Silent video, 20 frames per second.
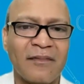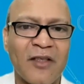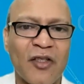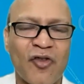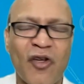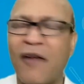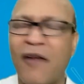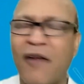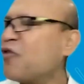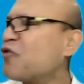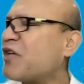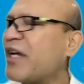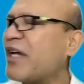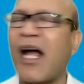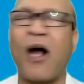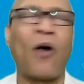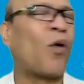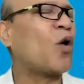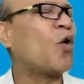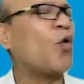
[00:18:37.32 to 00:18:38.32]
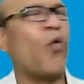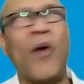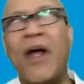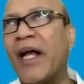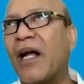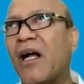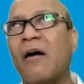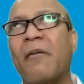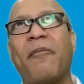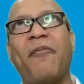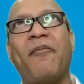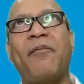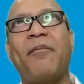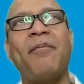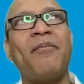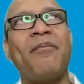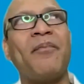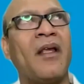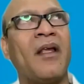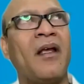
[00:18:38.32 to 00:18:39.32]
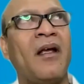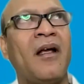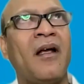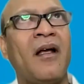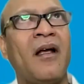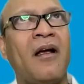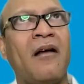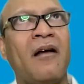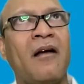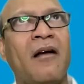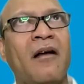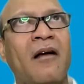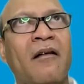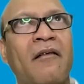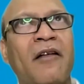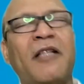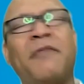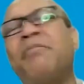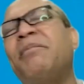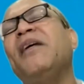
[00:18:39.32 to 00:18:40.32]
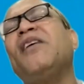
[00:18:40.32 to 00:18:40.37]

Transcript: So if you say, I want to wake up with